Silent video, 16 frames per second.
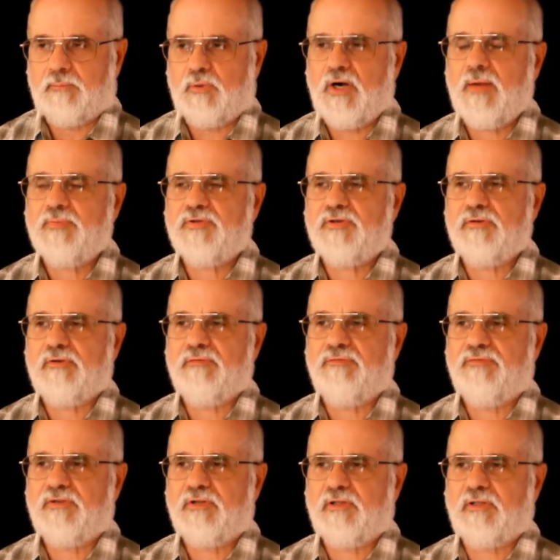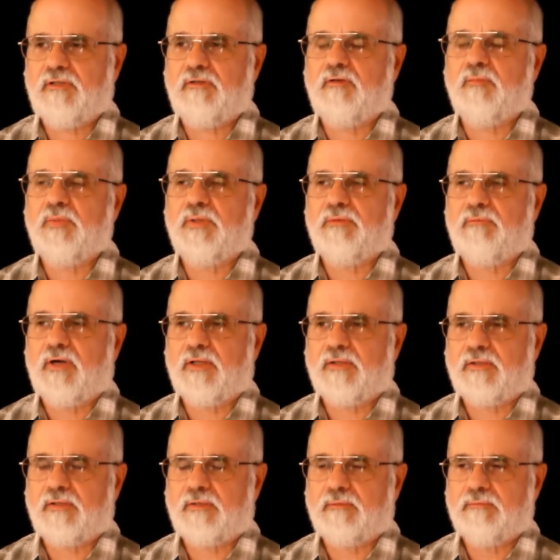Perhaps you can feel a little bit right
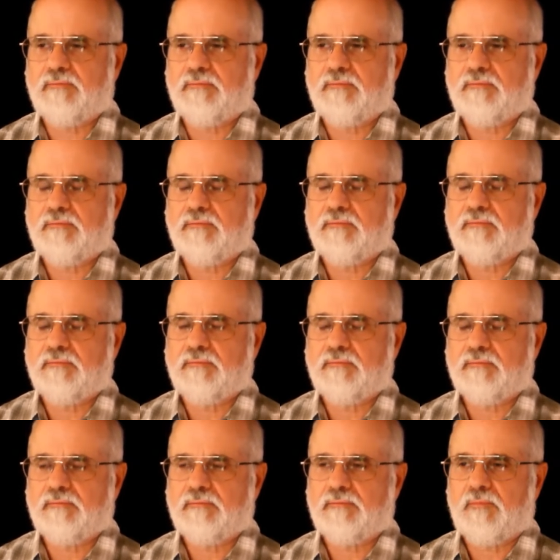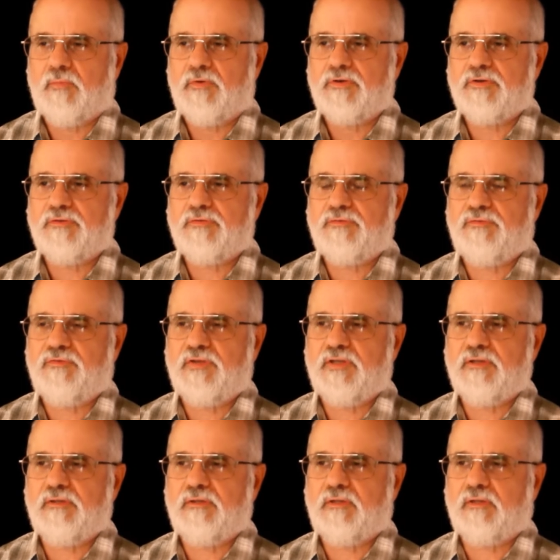there. Just
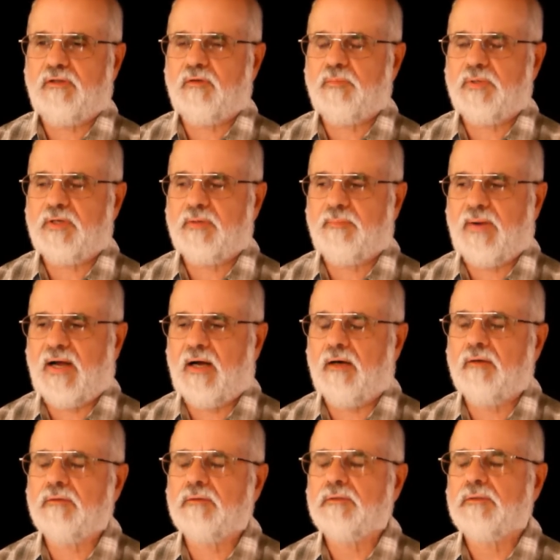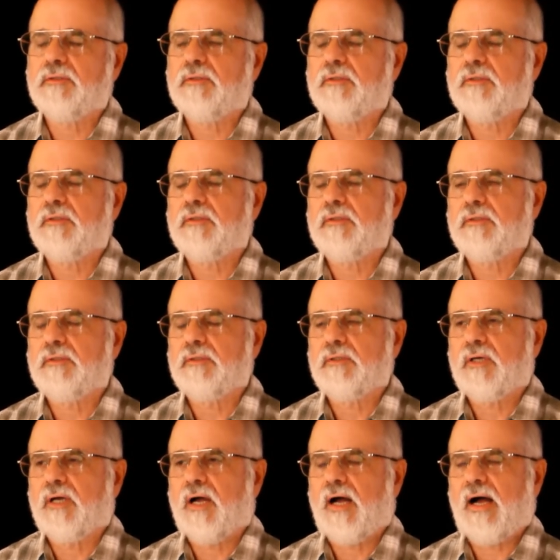feel a little bit about
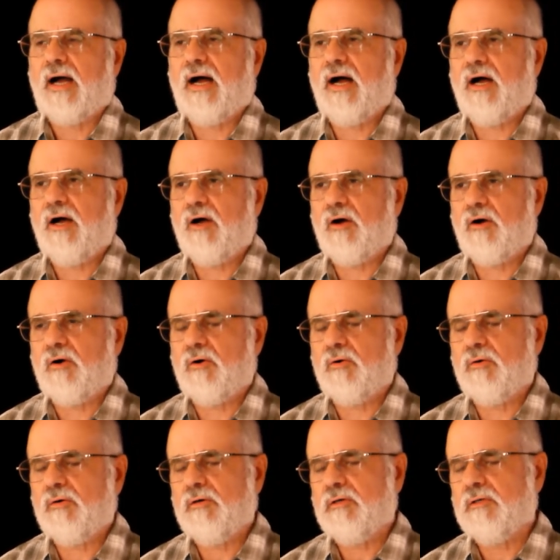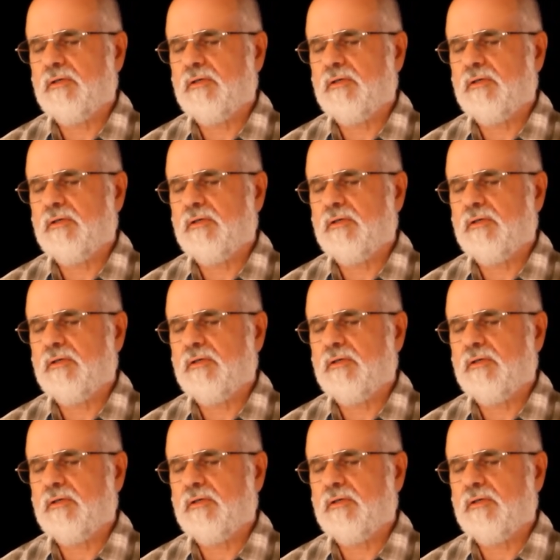how